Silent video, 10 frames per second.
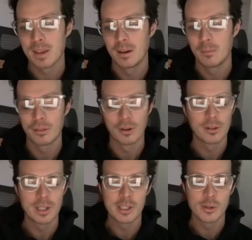
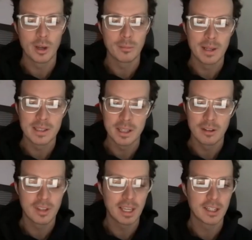thoroughly enjoying
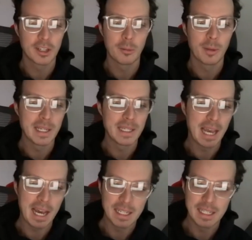myself, getting to know my
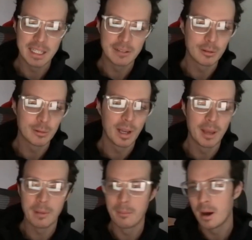dad in a different way,
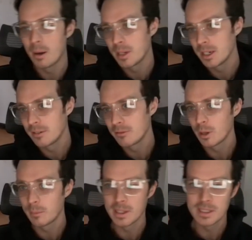my mom in a different way,
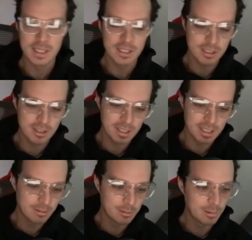my sister in a
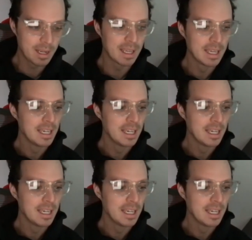different way.